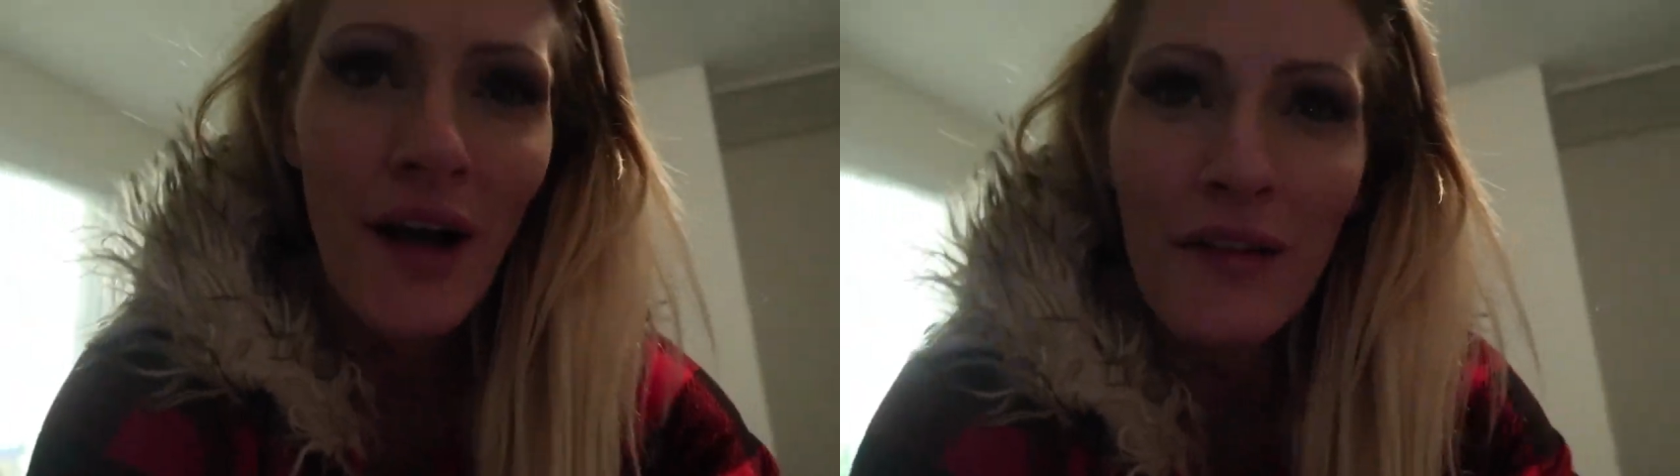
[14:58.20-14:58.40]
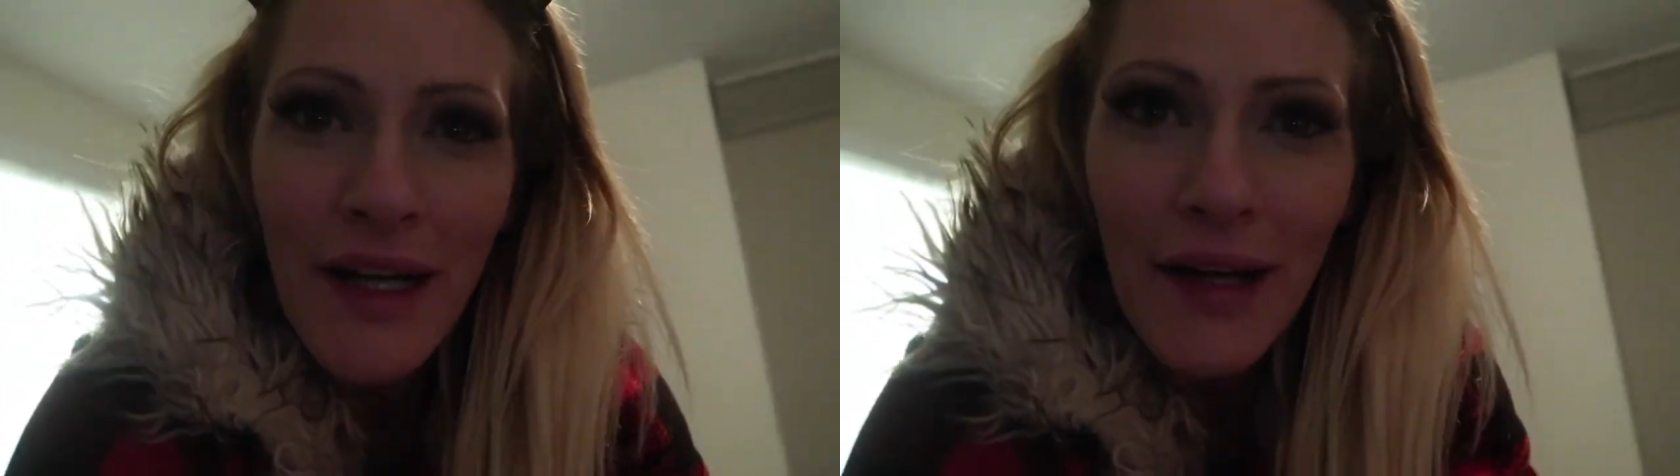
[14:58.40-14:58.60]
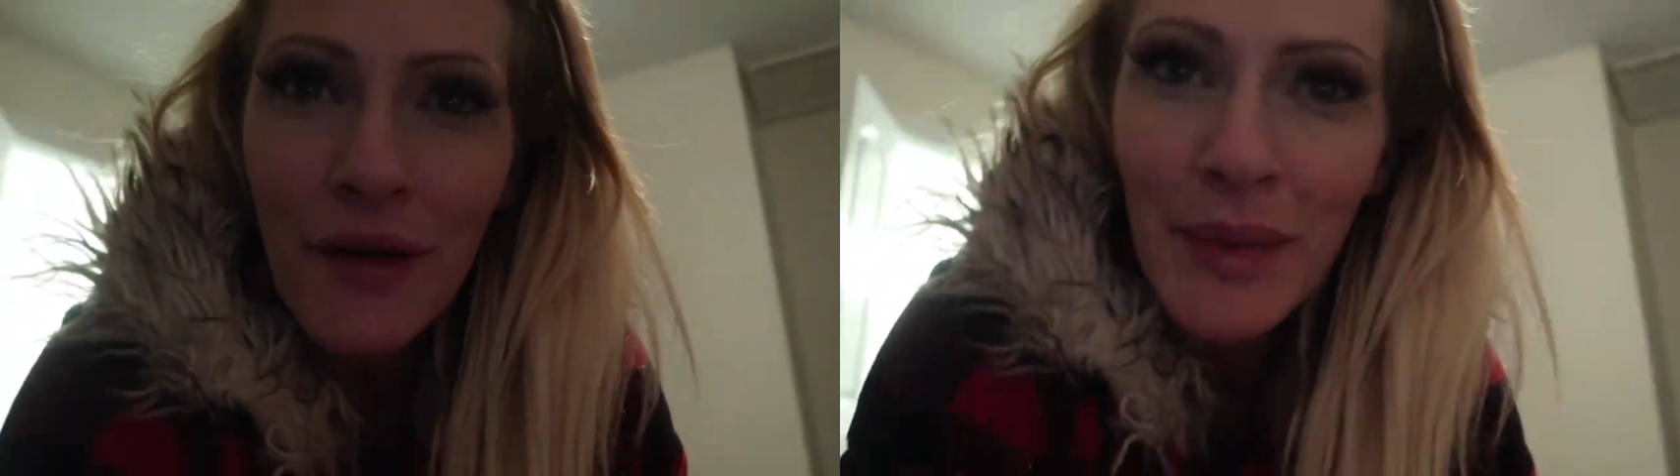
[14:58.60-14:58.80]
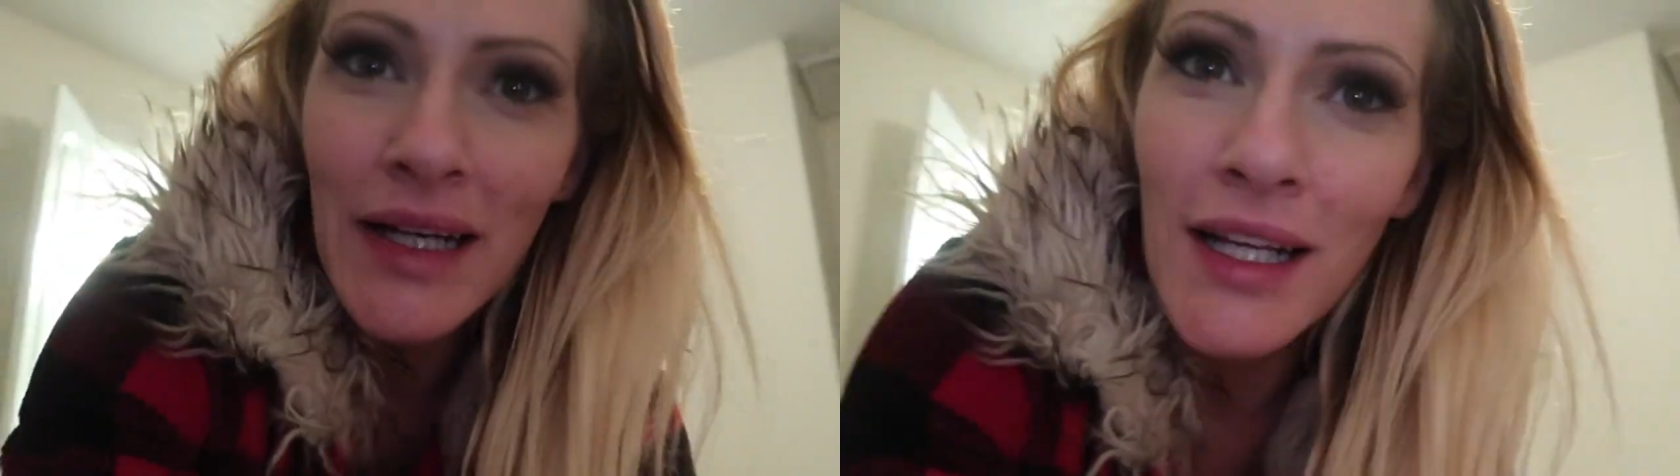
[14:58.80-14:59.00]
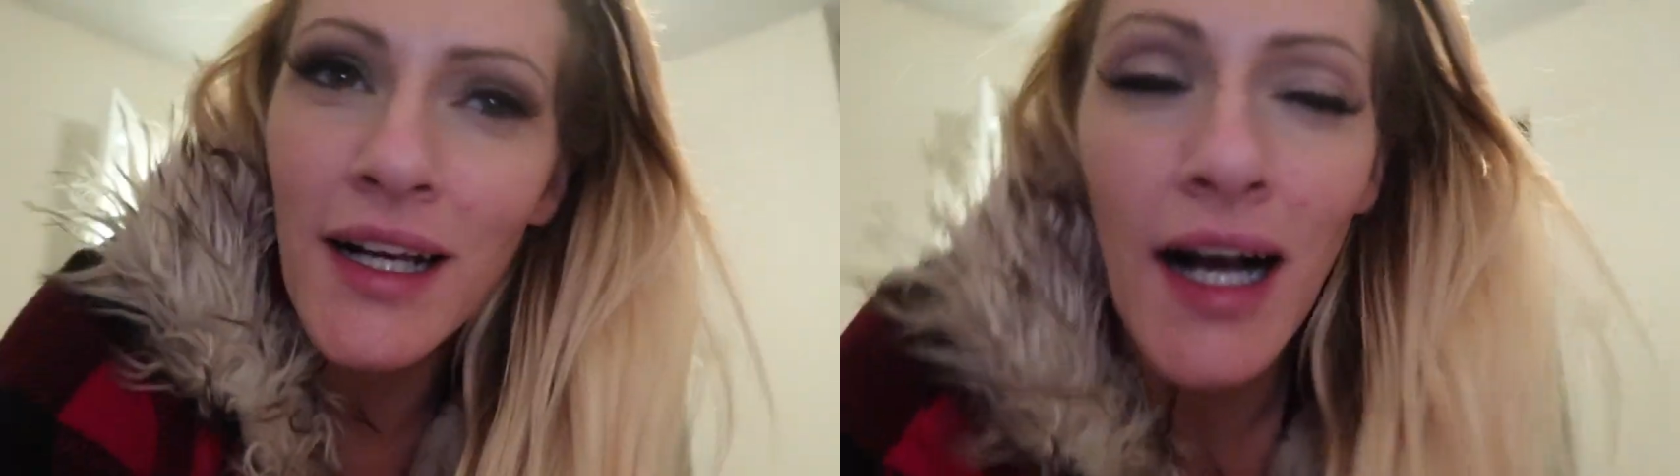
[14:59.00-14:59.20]
All right,
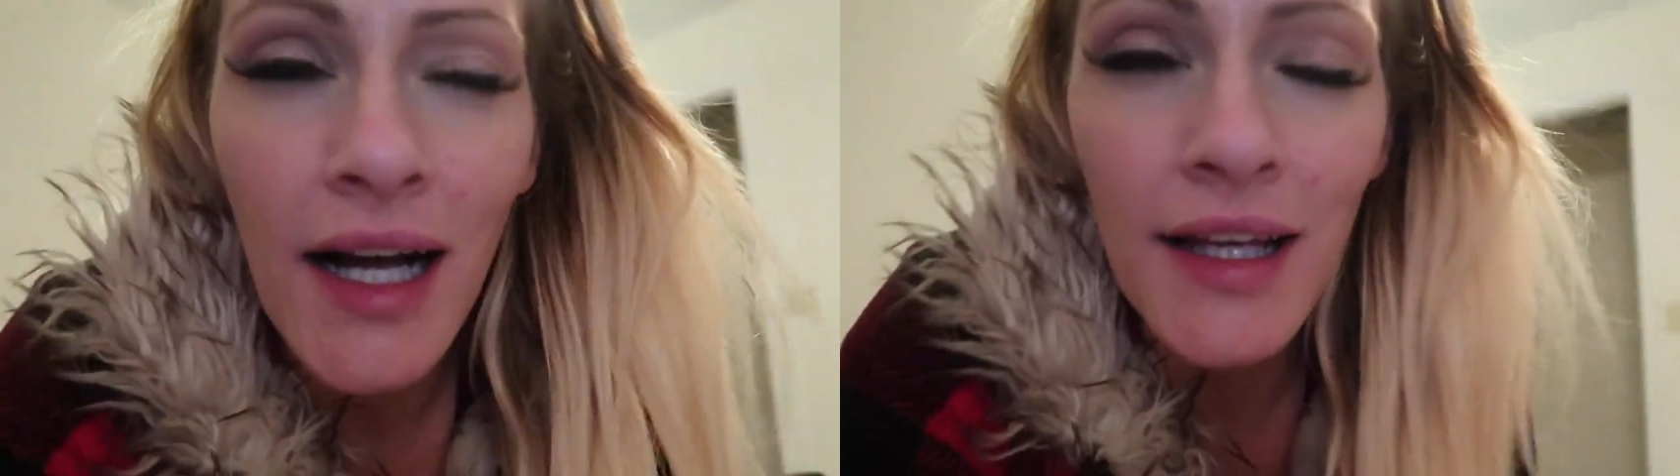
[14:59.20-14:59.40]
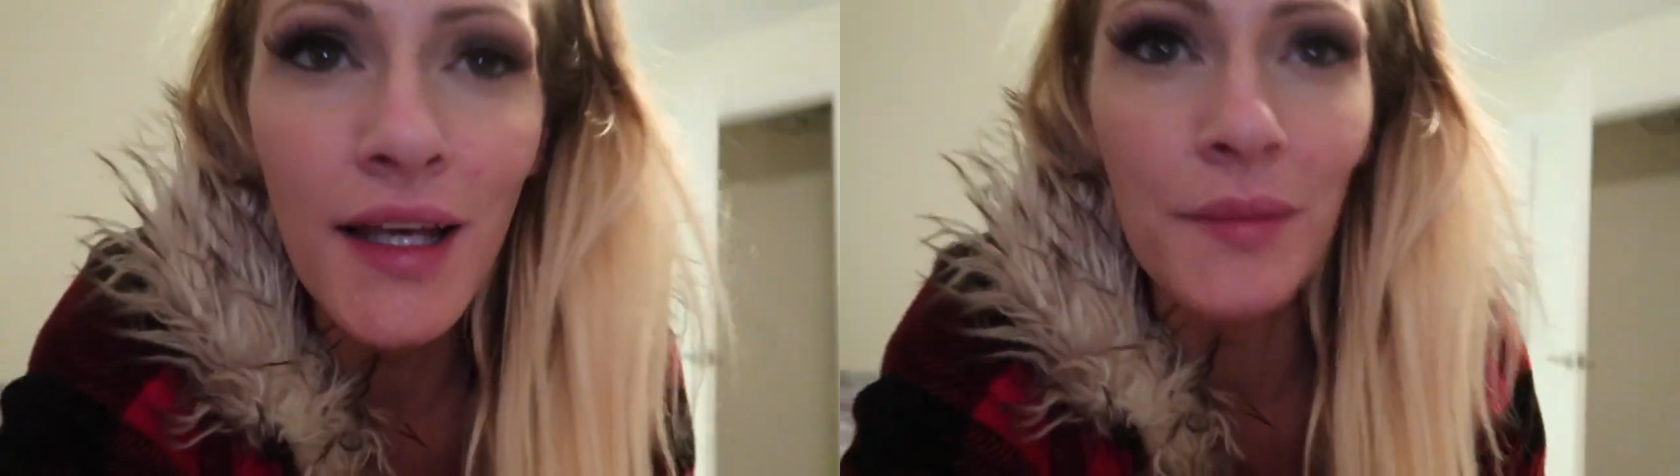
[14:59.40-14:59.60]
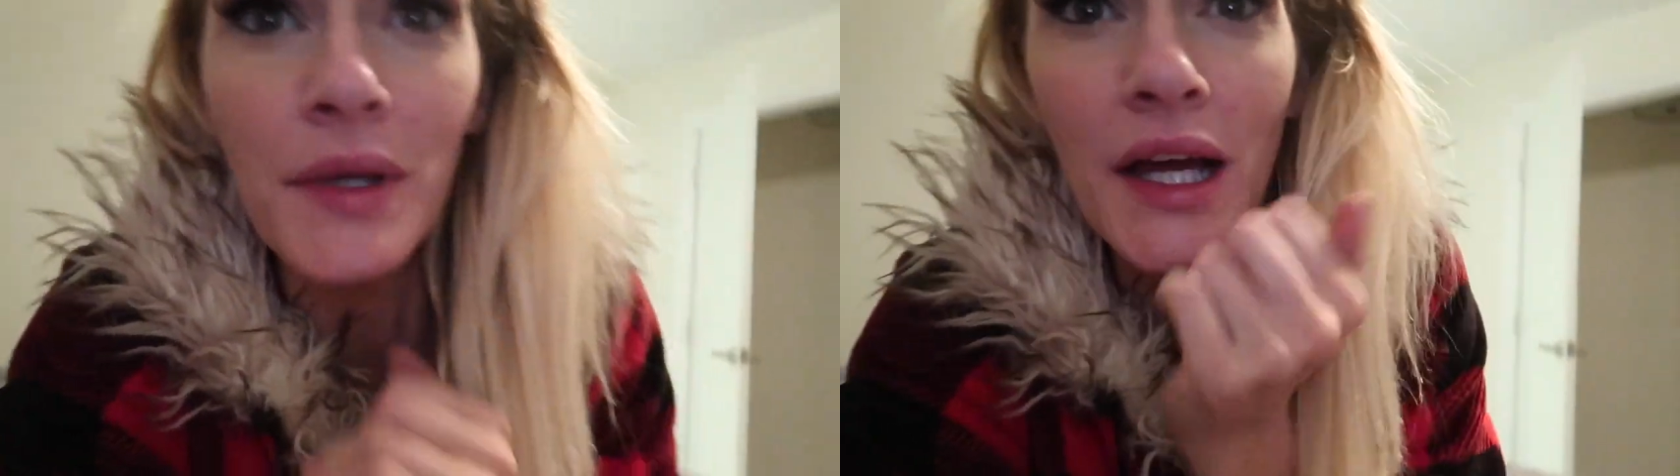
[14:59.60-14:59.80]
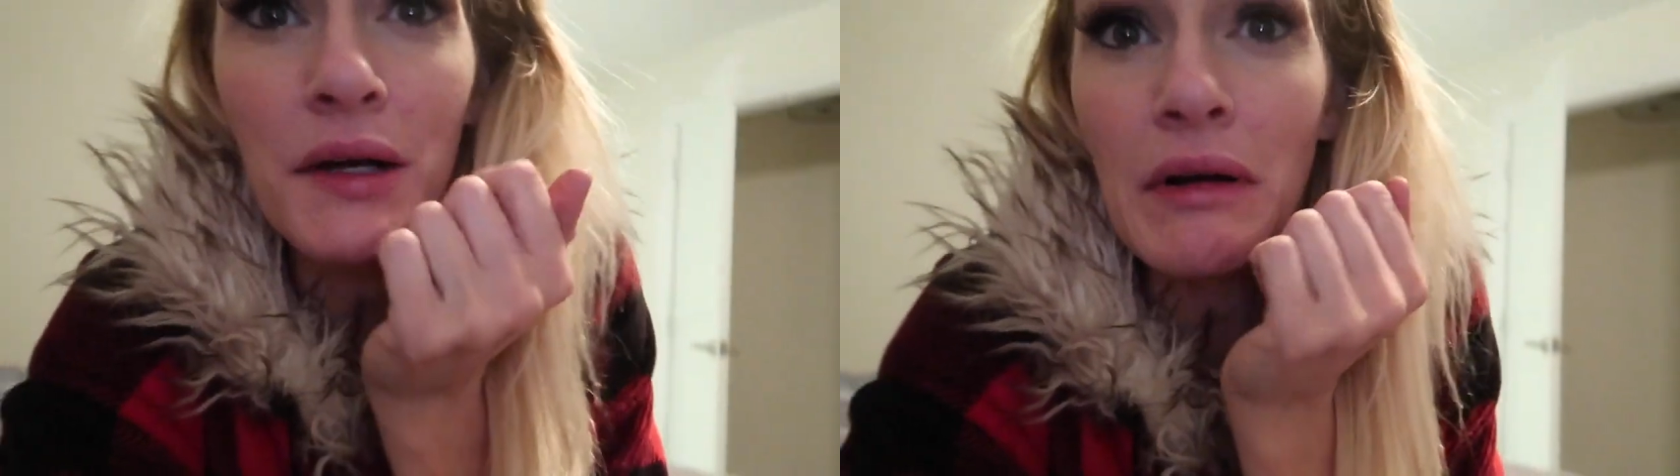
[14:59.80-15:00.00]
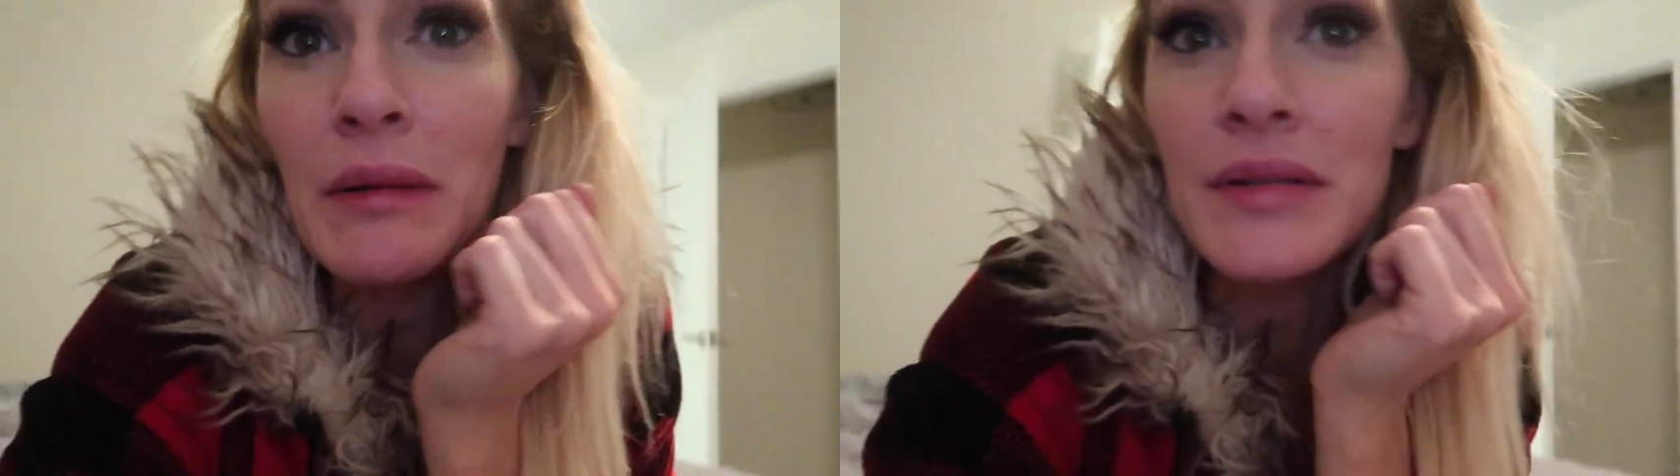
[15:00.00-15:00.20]
everybody, I am
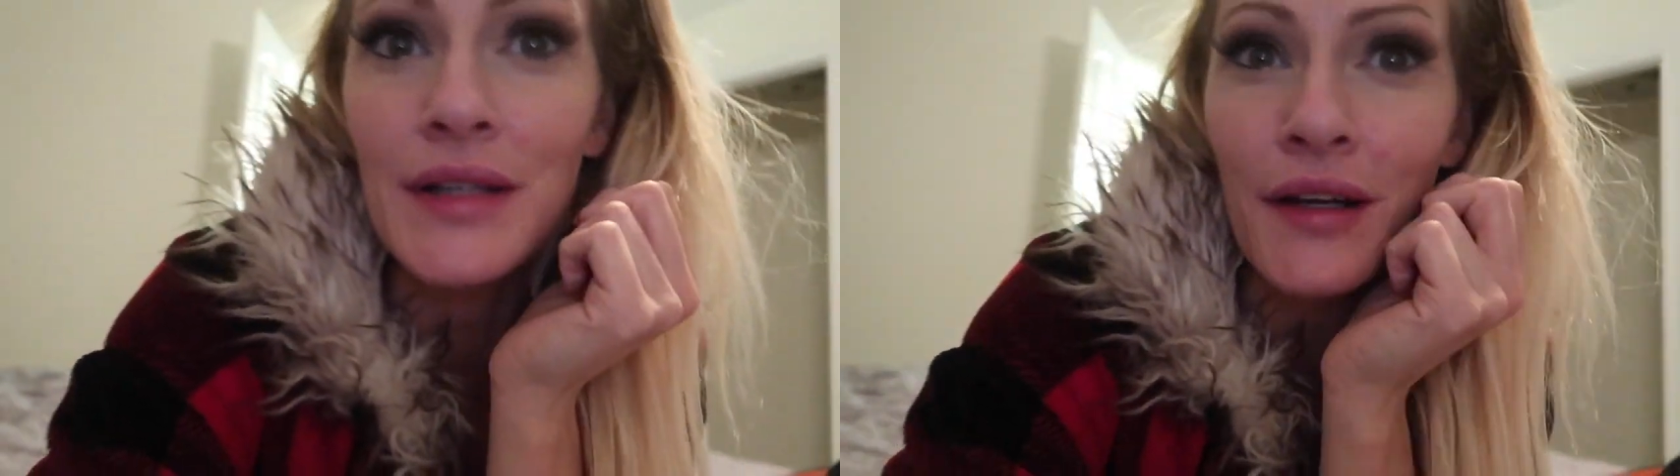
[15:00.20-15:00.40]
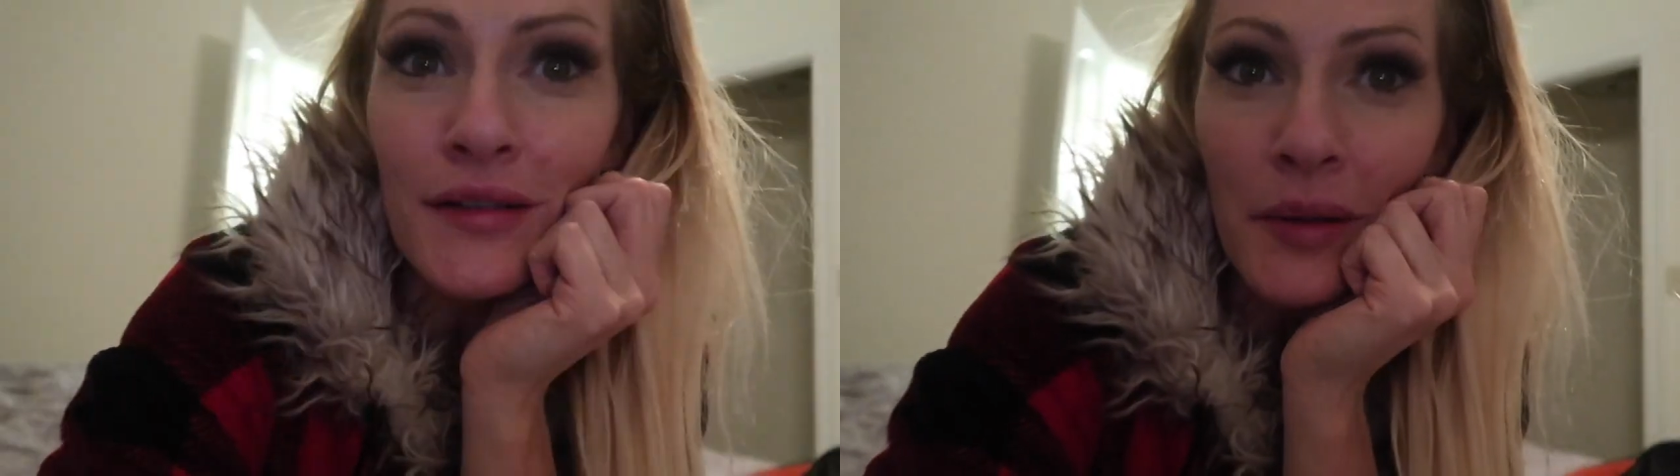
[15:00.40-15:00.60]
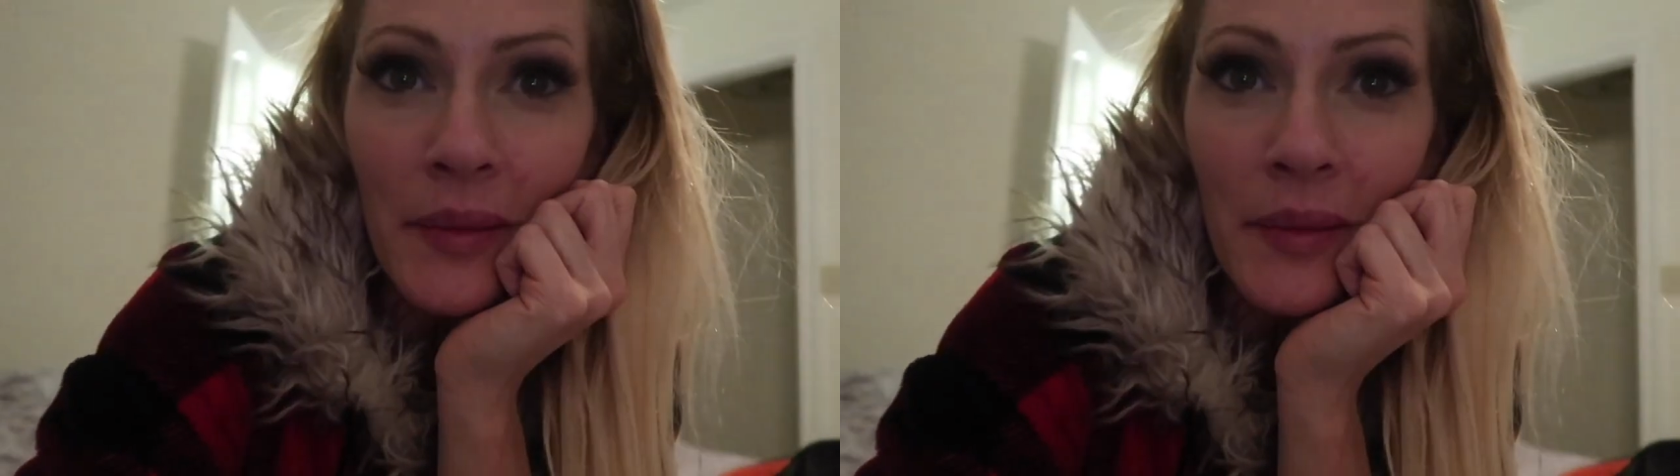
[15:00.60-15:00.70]
now upstairs.